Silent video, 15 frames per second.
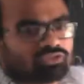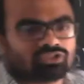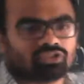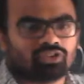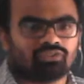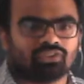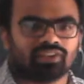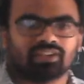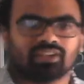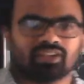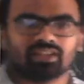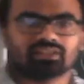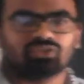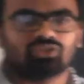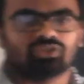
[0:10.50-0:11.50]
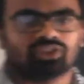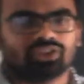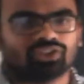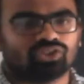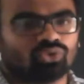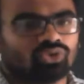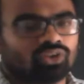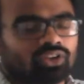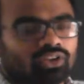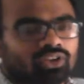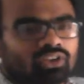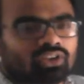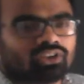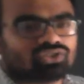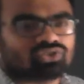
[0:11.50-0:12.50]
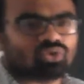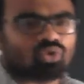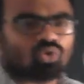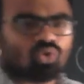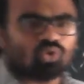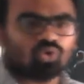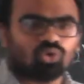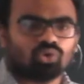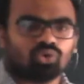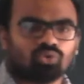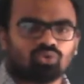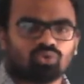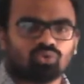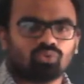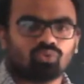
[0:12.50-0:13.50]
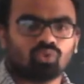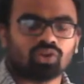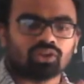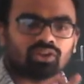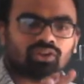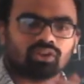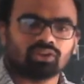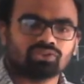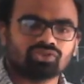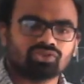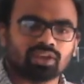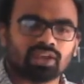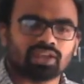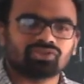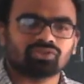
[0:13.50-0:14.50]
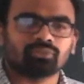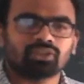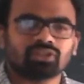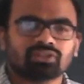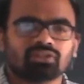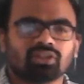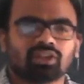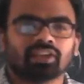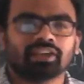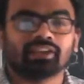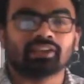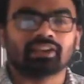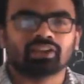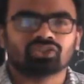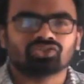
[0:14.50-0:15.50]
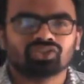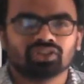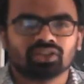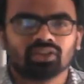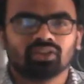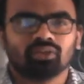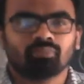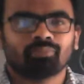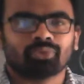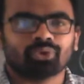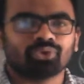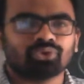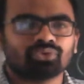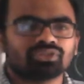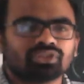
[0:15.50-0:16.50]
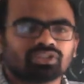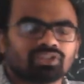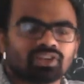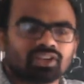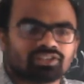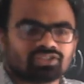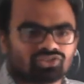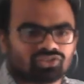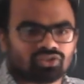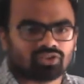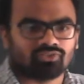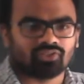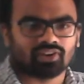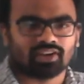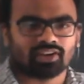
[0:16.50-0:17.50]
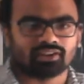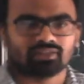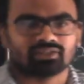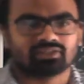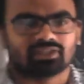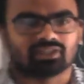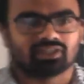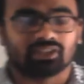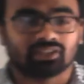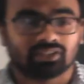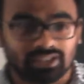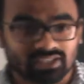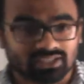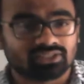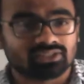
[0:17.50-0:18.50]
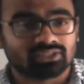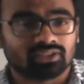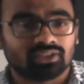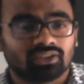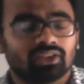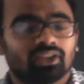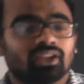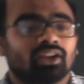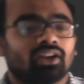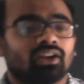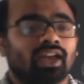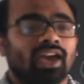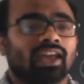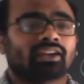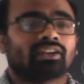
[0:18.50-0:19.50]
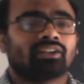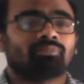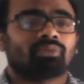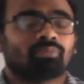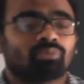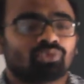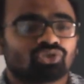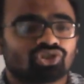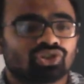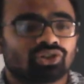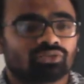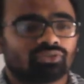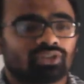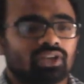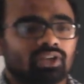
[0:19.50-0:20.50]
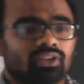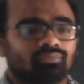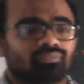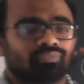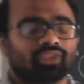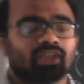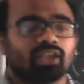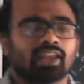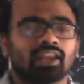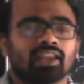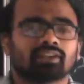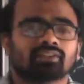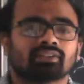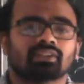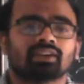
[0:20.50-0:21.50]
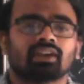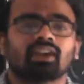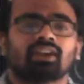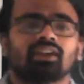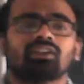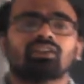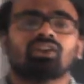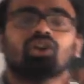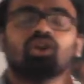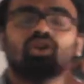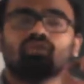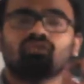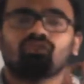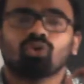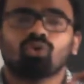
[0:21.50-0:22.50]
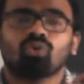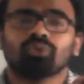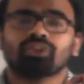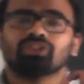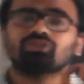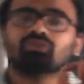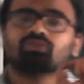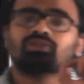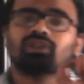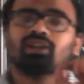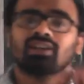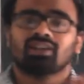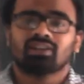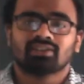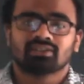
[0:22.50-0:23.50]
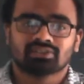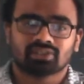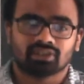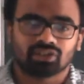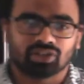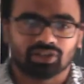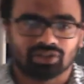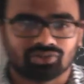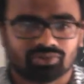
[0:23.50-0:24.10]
law of heating as already told. So what H means the heat energy produced in the resistor of an electric circuit is directly proportional to the electric current flowing through the circuit